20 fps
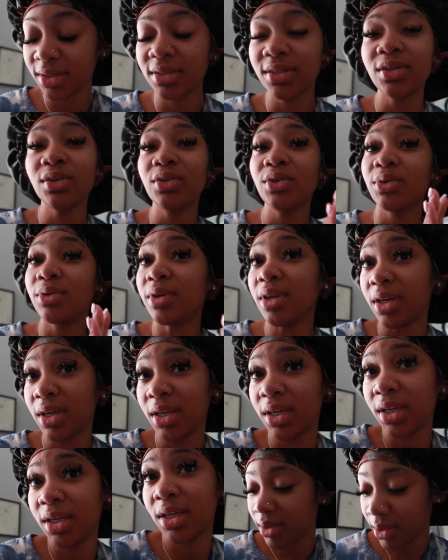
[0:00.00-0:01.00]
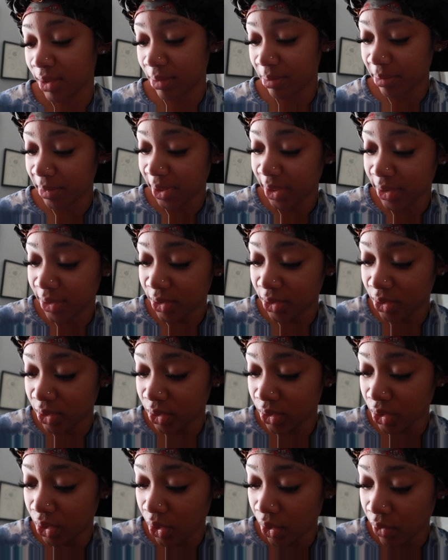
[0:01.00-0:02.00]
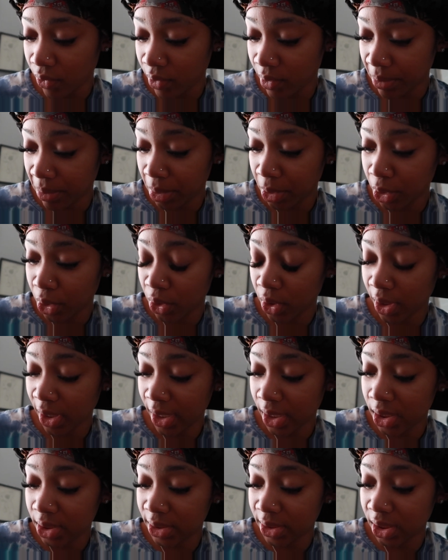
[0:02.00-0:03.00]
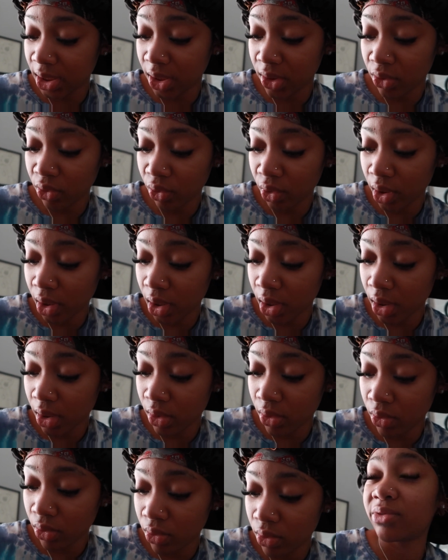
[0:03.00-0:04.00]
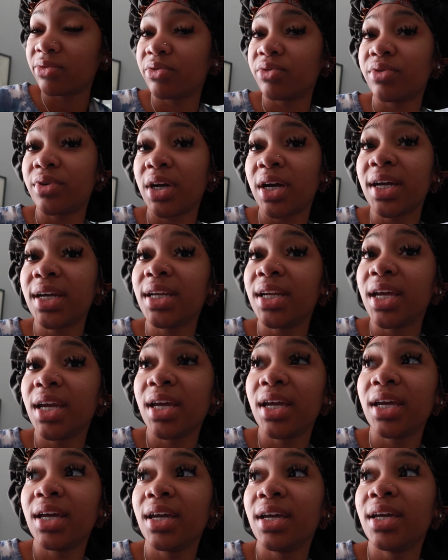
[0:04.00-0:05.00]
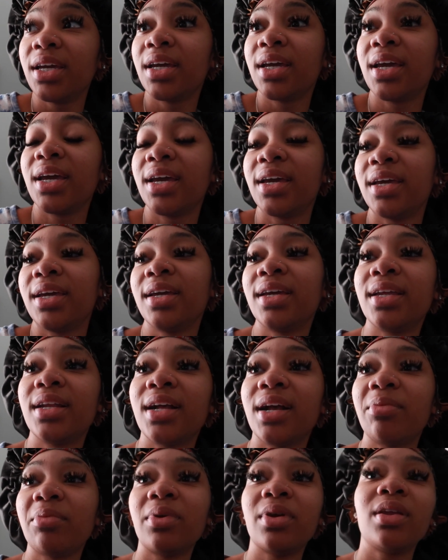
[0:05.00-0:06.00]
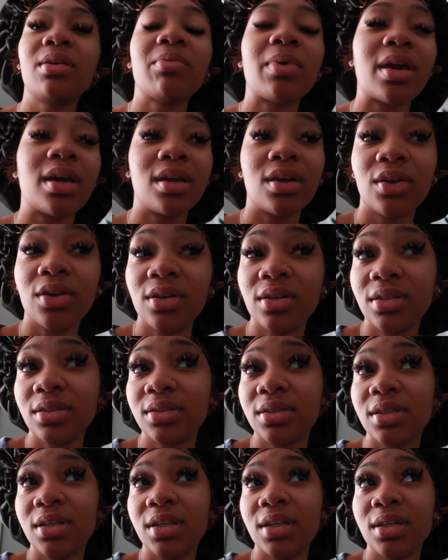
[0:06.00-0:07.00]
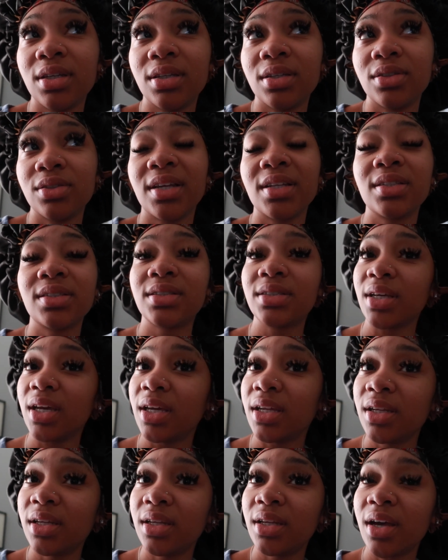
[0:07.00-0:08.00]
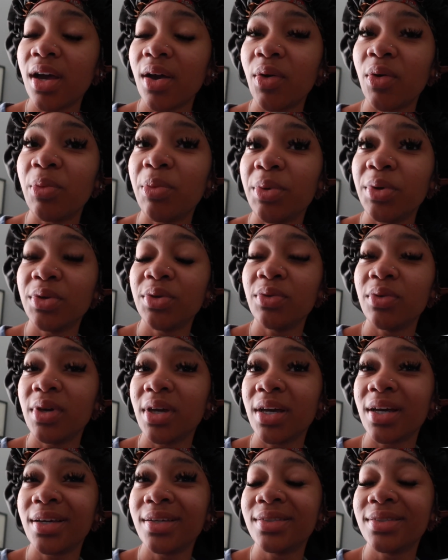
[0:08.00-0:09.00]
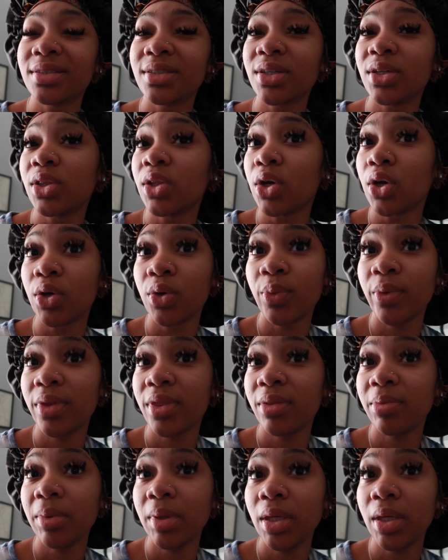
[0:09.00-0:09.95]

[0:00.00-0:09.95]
it's a new day um it's november 18th right now it's friday and i'm getting my hair done today i decided i would bring you guys along with